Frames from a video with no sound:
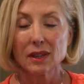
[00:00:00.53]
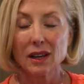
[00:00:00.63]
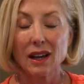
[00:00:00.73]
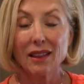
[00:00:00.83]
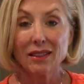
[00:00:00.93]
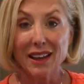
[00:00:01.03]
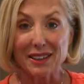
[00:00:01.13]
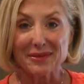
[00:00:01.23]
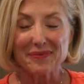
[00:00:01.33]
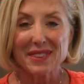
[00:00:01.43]
Hello,
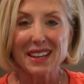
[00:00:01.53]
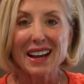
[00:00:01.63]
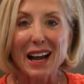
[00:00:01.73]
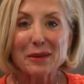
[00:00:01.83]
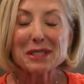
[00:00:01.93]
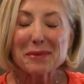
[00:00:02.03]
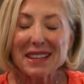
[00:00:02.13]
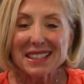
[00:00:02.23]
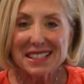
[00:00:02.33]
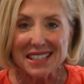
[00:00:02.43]
I'm
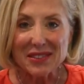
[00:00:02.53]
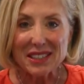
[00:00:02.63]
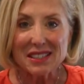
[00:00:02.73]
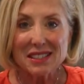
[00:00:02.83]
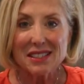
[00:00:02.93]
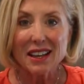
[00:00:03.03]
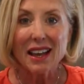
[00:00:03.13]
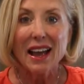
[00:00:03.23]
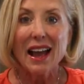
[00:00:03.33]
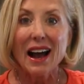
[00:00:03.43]
Samantha Stevens.
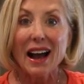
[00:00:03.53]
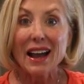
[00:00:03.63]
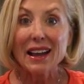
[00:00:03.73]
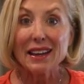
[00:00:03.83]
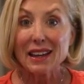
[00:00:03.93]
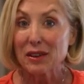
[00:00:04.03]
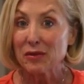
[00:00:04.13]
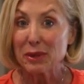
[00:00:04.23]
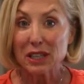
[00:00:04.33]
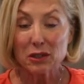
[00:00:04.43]
I
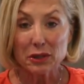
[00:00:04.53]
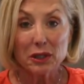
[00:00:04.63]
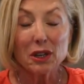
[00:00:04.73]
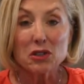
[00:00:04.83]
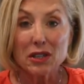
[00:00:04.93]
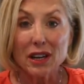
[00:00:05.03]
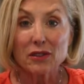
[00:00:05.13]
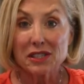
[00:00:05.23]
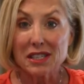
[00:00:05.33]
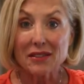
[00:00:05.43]
have been a career coach now
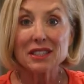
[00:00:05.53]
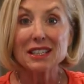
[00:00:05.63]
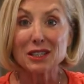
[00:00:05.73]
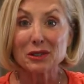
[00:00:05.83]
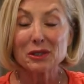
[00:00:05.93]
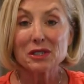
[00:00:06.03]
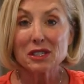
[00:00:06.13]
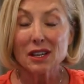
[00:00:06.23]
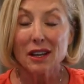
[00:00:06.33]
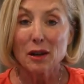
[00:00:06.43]
for 7
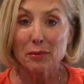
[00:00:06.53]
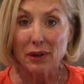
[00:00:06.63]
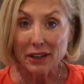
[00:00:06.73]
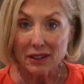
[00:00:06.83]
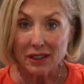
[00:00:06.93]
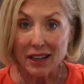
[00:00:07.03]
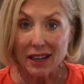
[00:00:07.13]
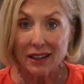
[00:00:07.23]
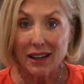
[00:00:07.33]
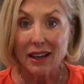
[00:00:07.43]
years. Prior to
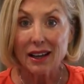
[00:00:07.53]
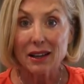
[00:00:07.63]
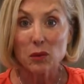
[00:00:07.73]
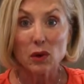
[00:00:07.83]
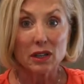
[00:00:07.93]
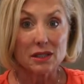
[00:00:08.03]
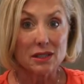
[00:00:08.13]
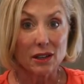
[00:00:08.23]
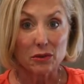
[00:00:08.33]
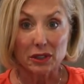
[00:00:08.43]
that, I was
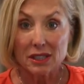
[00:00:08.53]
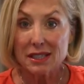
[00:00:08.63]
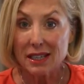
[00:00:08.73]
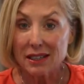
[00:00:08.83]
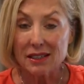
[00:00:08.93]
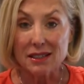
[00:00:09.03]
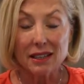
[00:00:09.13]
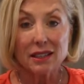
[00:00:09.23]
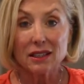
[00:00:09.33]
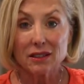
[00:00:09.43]
a real estate
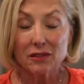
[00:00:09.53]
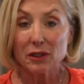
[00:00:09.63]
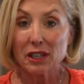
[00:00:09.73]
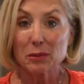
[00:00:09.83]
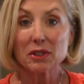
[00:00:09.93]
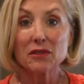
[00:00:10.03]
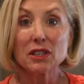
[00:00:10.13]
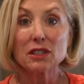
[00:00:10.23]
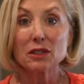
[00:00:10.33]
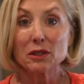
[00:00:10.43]
executive for a number of
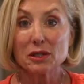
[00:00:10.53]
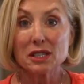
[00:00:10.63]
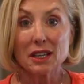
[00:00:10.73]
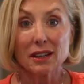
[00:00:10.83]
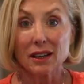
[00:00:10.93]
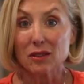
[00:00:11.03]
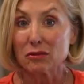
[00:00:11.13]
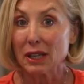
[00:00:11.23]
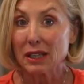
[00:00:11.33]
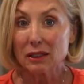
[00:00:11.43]
years,
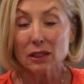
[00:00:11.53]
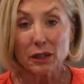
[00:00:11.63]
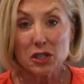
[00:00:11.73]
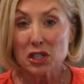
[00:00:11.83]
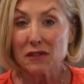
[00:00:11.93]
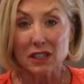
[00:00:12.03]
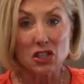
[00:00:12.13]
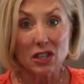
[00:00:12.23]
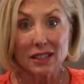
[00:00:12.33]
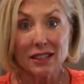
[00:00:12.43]
running a large
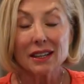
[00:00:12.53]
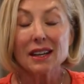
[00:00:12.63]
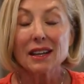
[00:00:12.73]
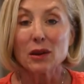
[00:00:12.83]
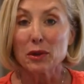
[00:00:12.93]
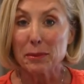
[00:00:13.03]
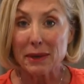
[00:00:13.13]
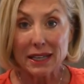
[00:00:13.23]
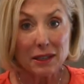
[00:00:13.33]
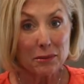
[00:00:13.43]
division with
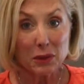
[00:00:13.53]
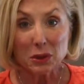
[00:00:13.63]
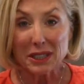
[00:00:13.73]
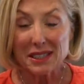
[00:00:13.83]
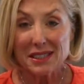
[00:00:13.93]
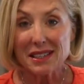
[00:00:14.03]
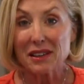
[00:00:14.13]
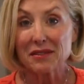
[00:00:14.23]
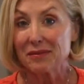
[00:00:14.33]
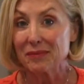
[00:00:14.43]
many employees. I've